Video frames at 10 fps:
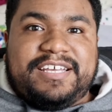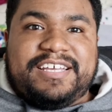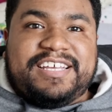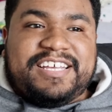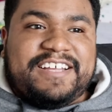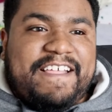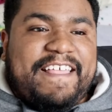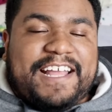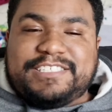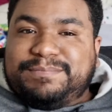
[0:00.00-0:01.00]

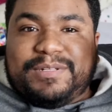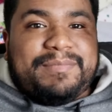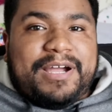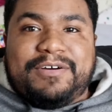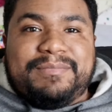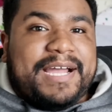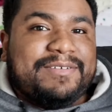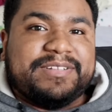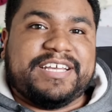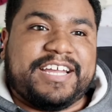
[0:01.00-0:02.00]
I just blew my own mind
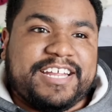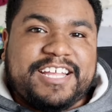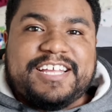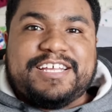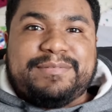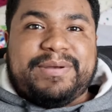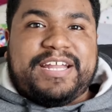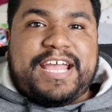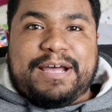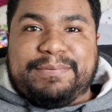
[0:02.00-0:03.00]
with that.
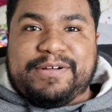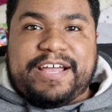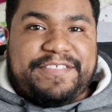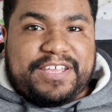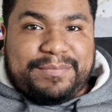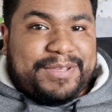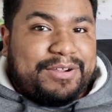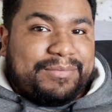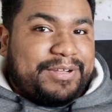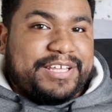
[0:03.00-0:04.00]
But Apple, I think it'd be
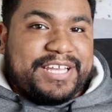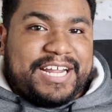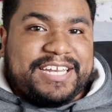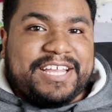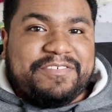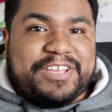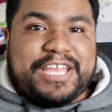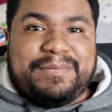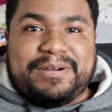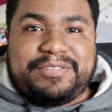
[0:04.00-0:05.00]
a really good idea if you
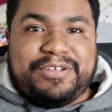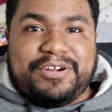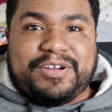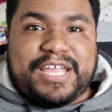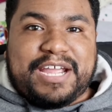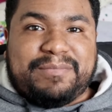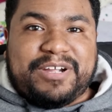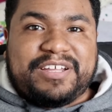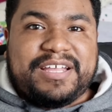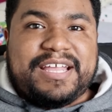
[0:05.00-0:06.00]
came out with your own
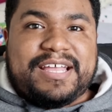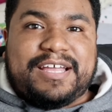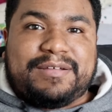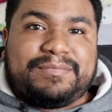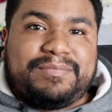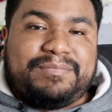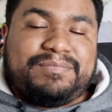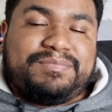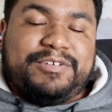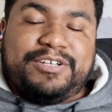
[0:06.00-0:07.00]
camera. Um, you